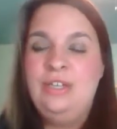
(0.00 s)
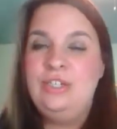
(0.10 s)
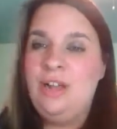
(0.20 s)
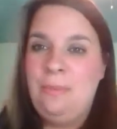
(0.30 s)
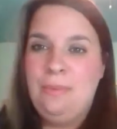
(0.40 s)

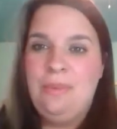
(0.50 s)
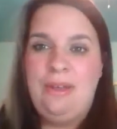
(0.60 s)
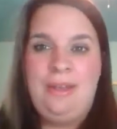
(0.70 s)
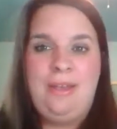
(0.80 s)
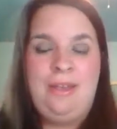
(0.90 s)
job
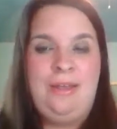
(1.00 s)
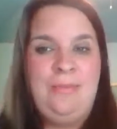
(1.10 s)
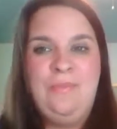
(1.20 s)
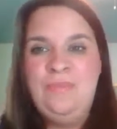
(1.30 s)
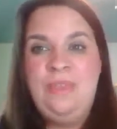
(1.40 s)
applying
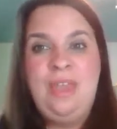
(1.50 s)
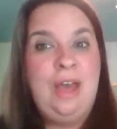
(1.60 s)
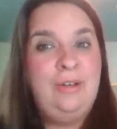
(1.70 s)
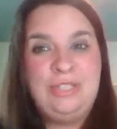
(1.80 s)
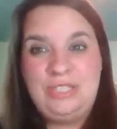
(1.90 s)
and
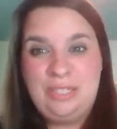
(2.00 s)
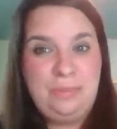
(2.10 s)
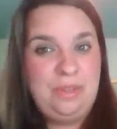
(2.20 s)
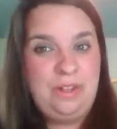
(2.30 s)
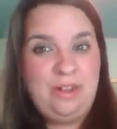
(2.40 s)
how
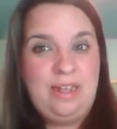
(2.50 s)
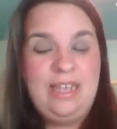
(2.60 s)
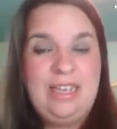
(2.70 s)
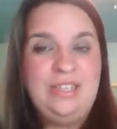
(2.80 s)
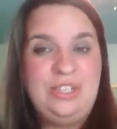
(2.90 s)
similar it
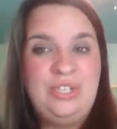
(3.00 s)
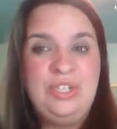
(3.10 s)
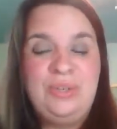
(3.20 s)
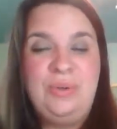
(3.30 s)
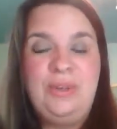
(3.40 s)
is
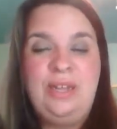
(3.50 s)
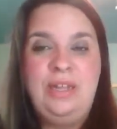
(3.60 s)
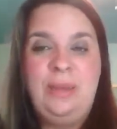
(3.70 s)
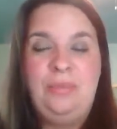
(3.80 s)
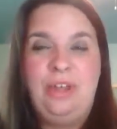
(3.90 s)
to
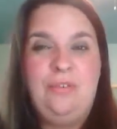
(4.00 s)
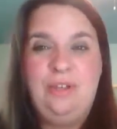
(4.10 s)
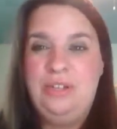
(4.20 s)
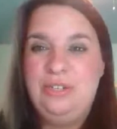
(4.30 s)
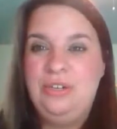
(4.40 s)
applying for
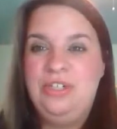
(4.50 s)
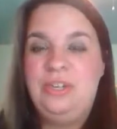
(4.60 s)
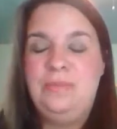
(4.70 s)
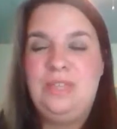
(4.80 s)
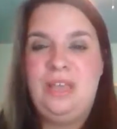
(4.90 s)

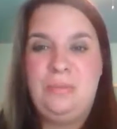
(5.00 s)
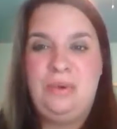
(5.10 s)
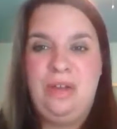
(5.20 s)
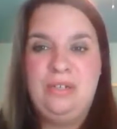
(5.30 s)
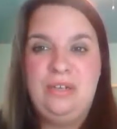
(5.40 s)
internships and
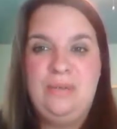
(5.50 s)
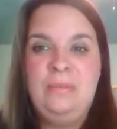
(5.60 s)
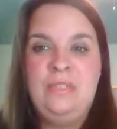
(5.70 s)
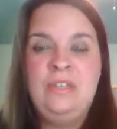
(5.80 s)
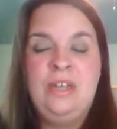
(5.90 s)

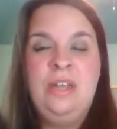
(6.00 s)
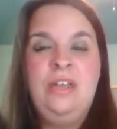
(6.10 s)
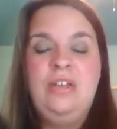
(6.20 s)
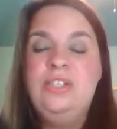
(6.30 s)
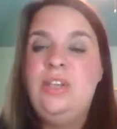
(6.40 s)
practicums.
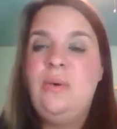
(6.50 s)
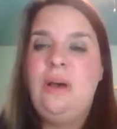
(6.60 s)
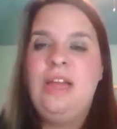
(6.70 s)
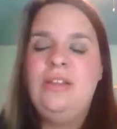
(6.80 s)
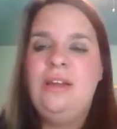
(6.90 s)
So
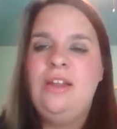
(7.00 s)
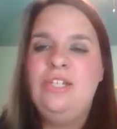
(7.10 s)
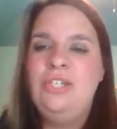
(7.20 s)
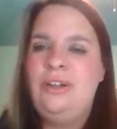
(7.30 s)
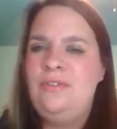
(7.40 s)
I thought I'd
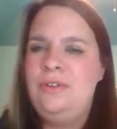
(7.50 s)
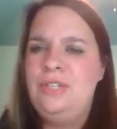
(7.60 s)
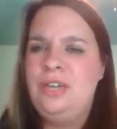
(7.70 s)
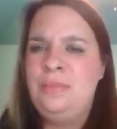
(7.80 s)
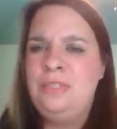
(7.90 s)
share a few
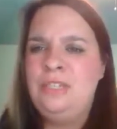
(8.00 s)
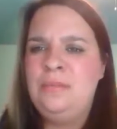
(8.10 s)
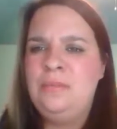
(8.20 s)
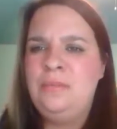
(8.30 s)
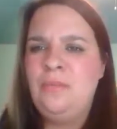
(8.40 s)
tips
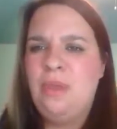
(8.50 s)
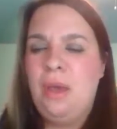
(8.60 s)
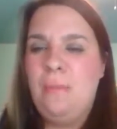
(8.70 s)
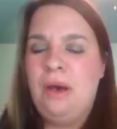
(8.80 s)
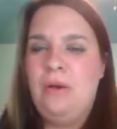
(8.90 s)

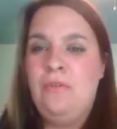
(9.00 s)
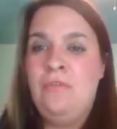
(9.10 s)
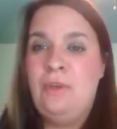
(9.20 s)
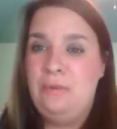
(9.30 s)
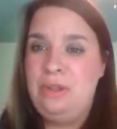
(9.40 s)
about
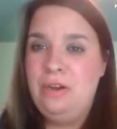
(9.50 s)
phone